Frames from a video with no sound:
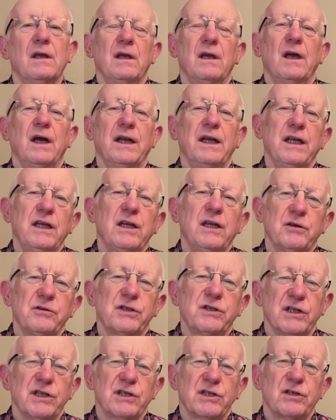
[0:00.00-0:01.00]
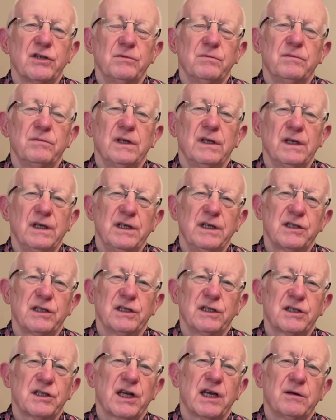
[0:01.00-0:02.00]
An ecosystem is an
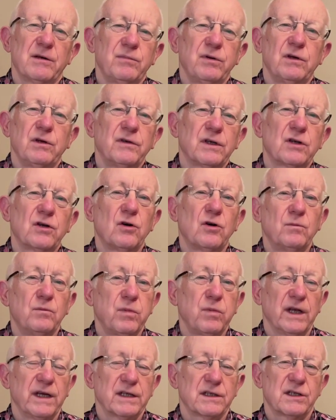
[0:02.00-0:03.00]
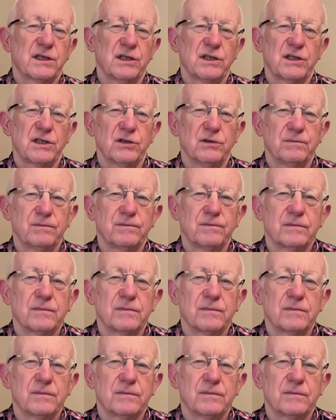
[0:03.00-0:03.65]
example of a complex system.